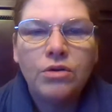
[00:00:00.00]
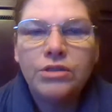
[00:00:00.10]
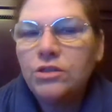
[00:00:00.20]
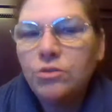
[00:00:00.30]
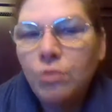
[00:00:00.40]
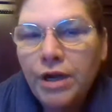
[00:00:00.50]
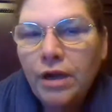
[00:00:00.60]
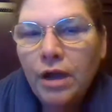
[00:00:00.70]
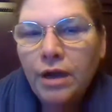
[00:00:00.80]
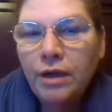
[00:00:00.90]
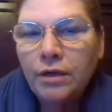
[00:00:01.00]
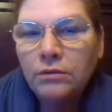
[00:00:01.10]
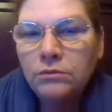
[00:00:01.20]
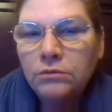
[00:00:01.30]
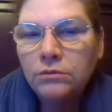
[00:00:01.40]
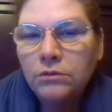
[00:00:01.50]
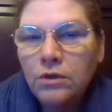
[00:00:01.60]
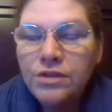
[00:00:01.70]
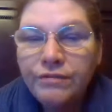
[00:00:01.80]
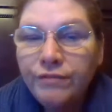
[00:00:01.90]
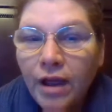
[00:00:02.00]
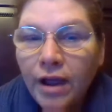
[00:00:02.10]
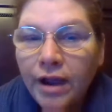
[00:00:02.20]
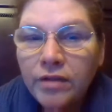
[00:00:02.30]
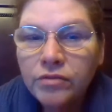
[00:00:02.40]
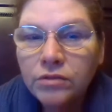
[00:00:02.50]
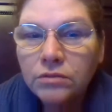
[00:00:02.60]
is it 29 or is it 5?